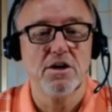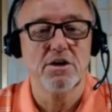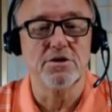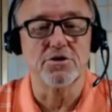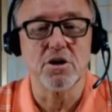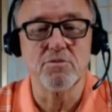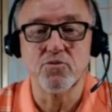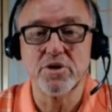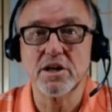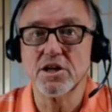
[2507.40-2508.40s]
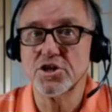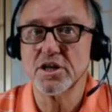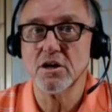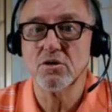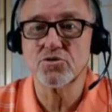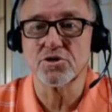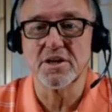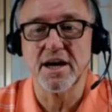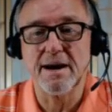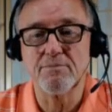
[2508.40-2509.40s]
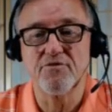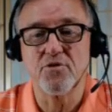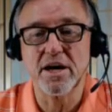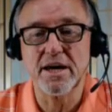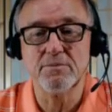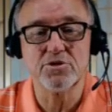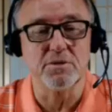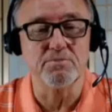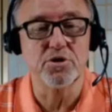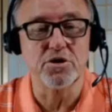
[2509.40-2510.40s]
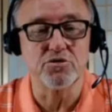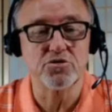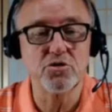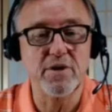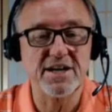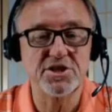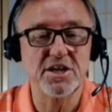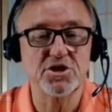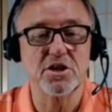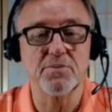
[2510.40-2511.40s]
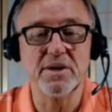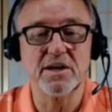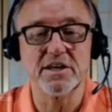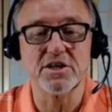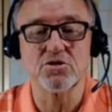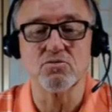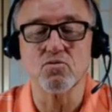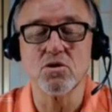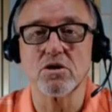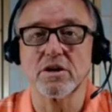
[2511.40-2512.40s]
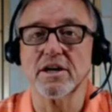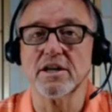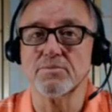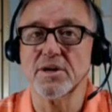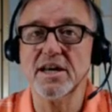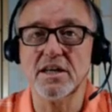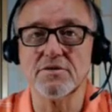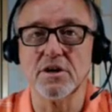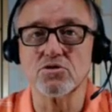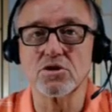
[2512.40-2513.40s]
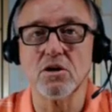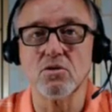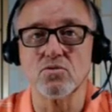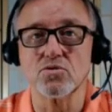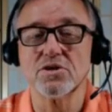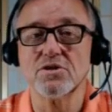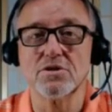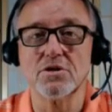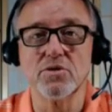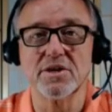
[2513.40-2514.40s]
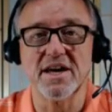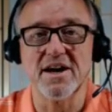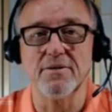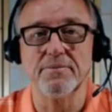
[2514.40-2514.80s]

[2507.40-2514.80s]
Determine realistic goals and time frames, then put your true assets and abilities to work in obtaining those goals. Do it now.